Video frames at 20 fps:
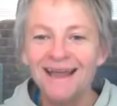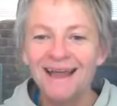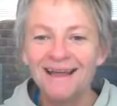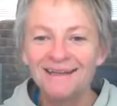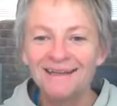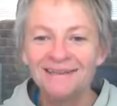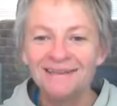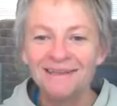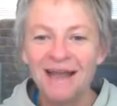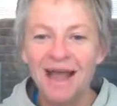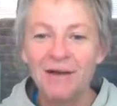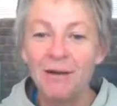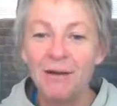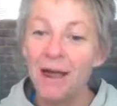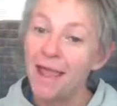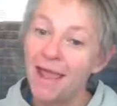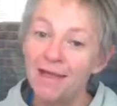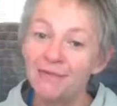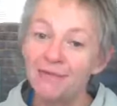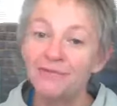And now
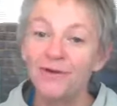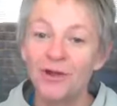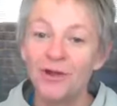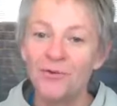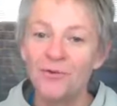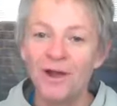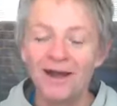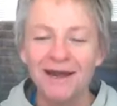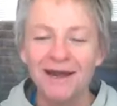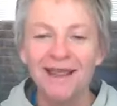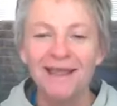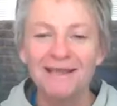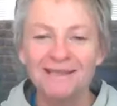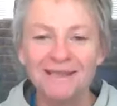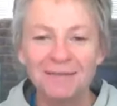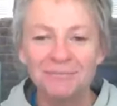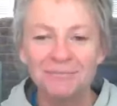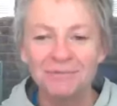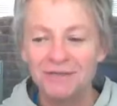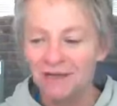I have no one
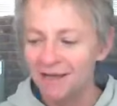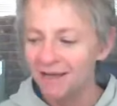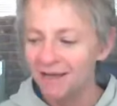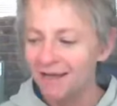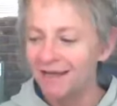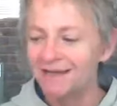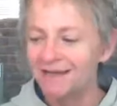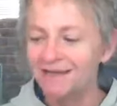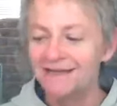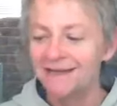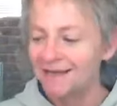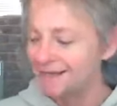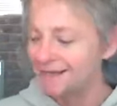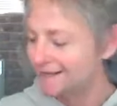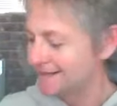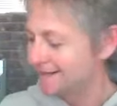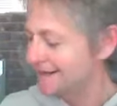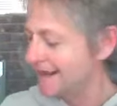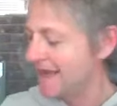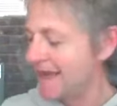except a
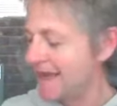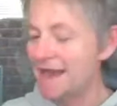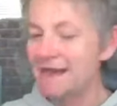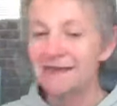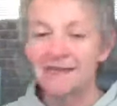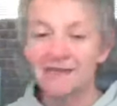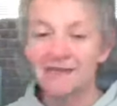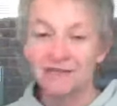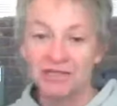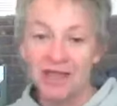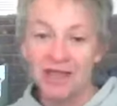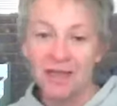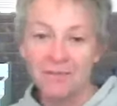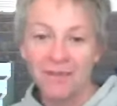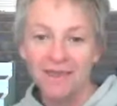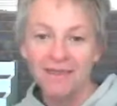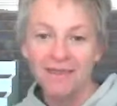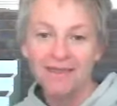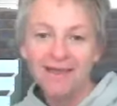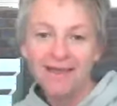Dylan and a
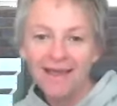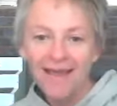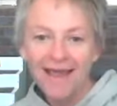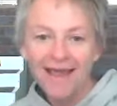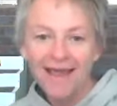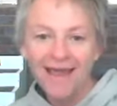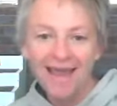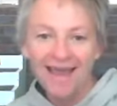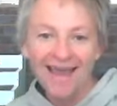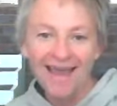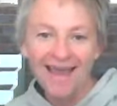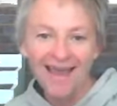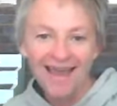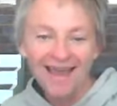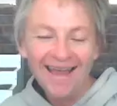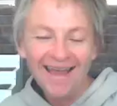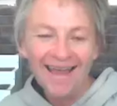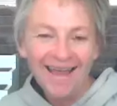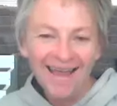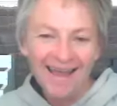Shami
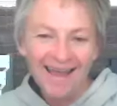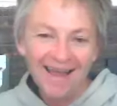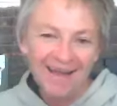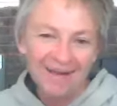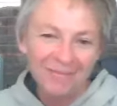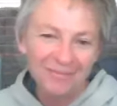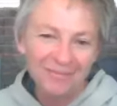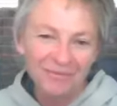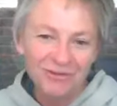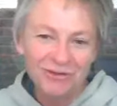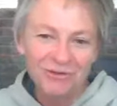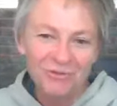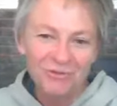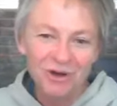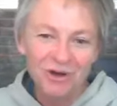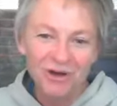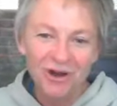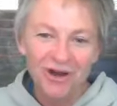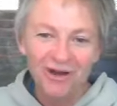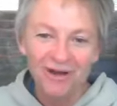to
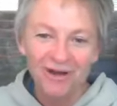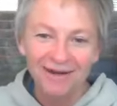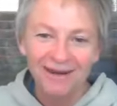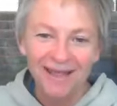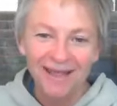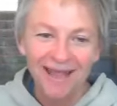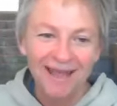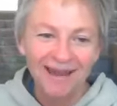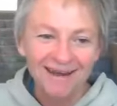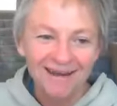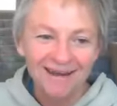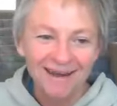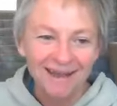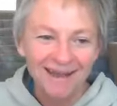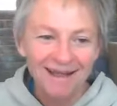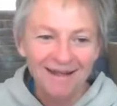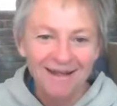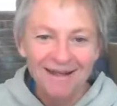work on. And